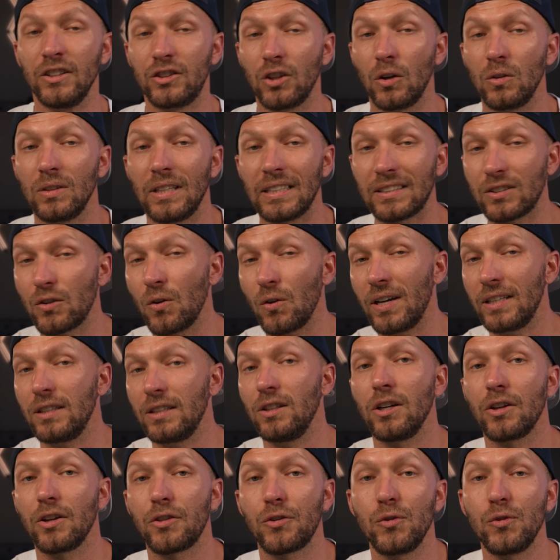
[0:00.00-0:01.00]
So let's go ahead
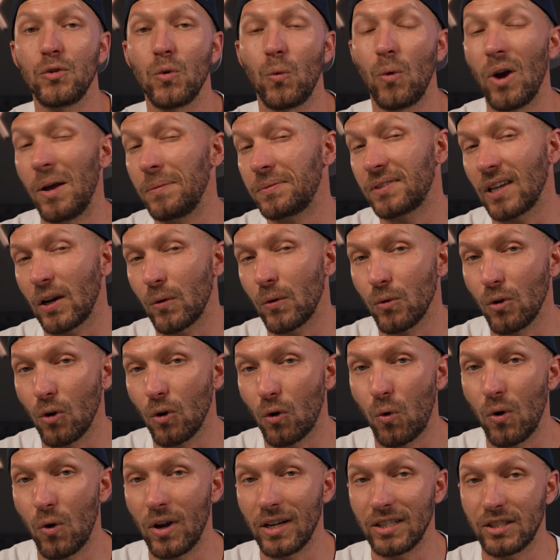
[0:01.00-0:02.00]
and look through the website real
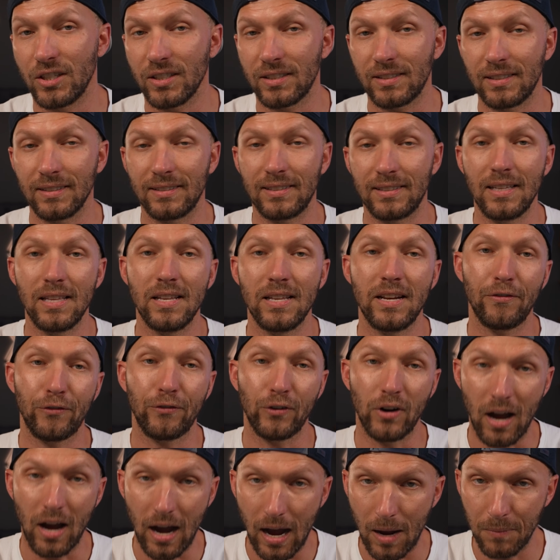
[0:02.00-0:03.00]
quick just to see the
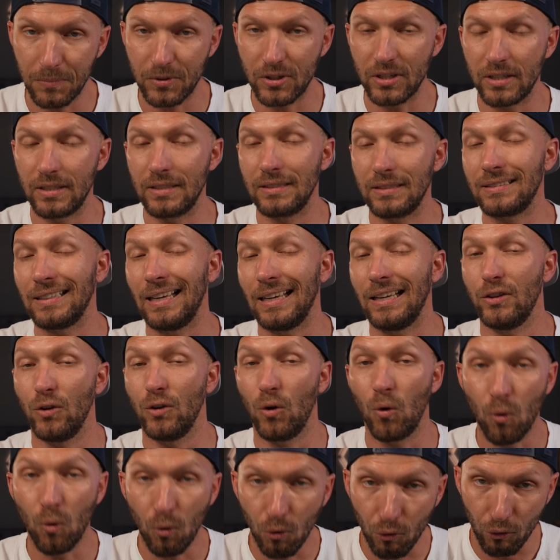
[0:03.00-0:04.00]
different options and the
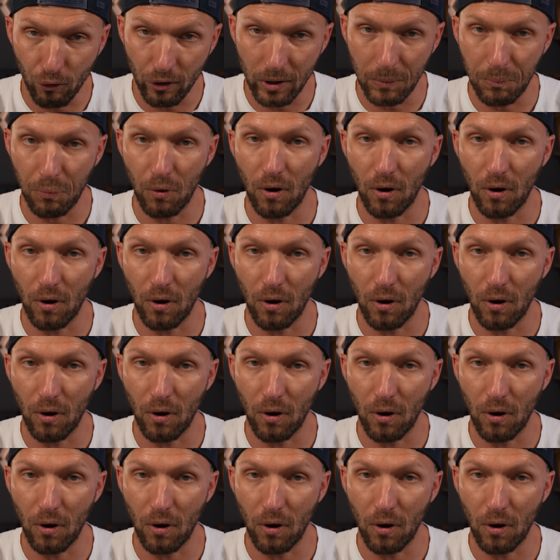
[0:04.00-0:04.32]
ordering